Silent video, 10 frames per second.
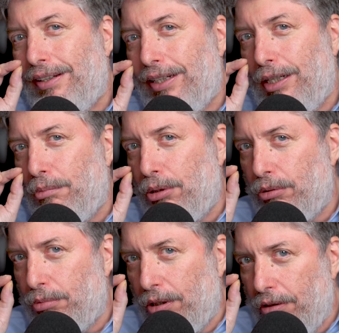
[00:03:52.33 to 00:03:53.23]
Hebrew
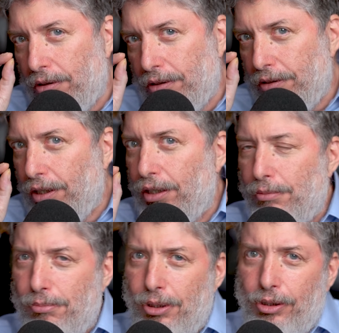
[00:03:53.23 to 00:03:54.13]
word
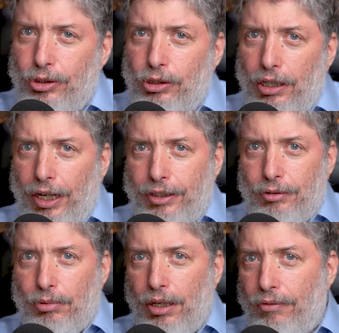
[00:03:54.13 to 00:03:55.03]
emerged
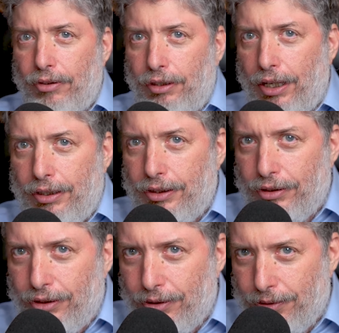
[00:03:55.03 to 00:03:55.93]
light, whatever light
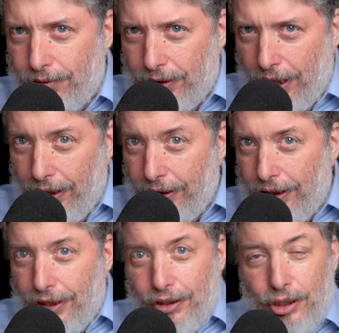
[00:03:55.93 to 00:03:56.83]
is. Okay?
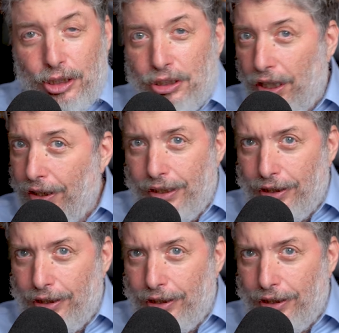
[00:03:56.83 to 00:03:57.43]
The sun,